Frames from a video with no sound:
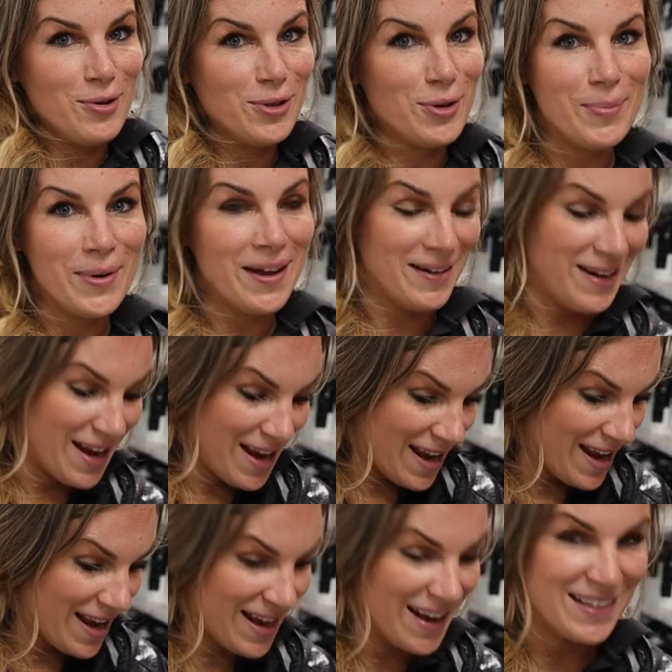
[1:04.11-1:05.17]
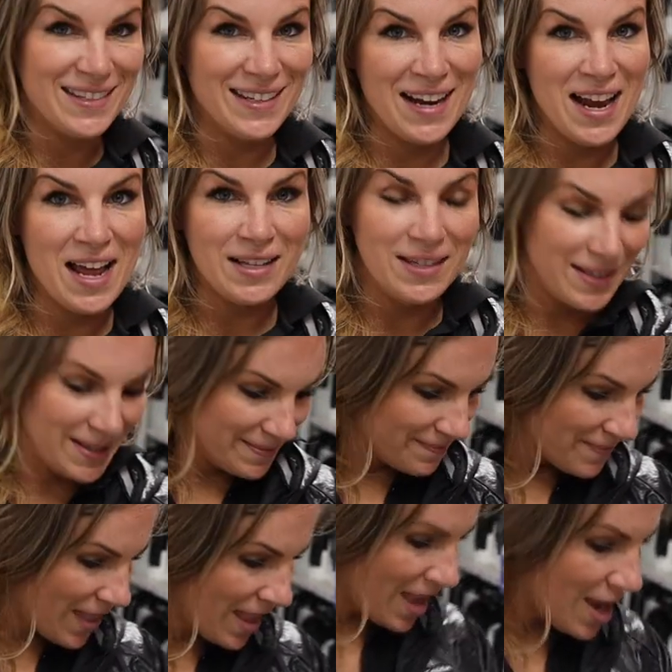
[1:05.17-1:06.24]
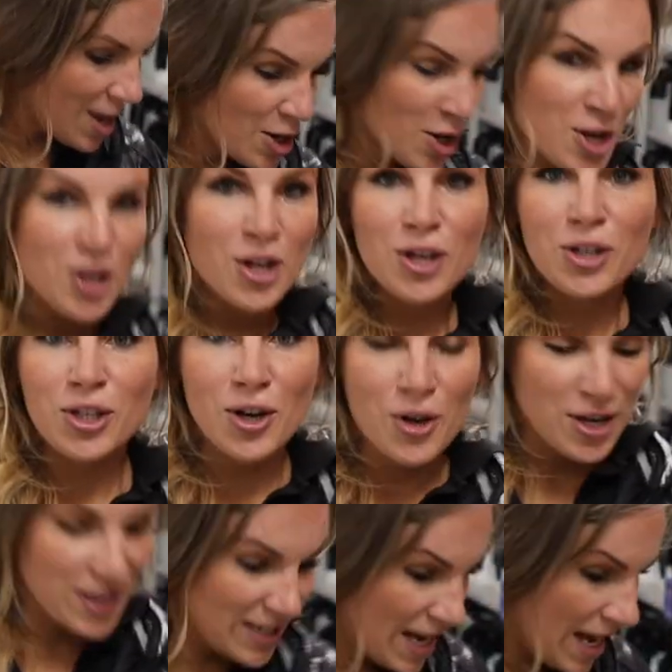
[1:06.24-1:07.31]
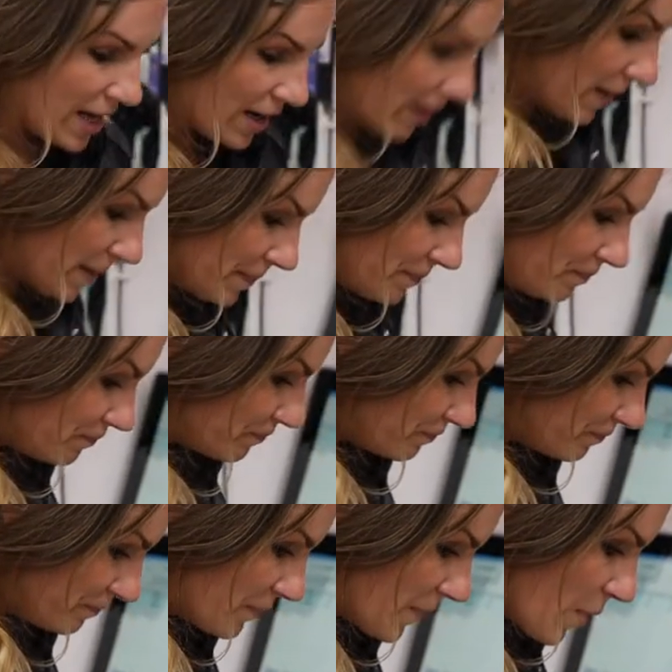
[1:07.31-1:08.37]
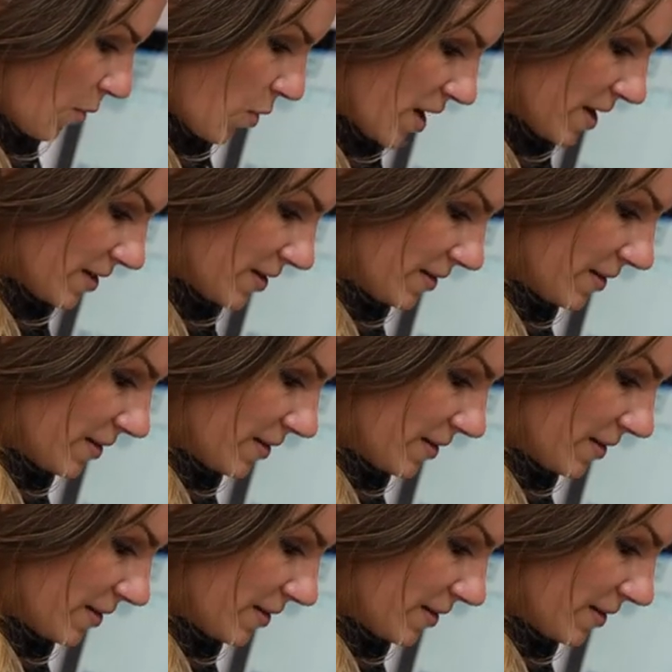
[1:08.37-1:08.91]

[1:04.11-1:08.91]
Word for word: but it's the nuts. So you take one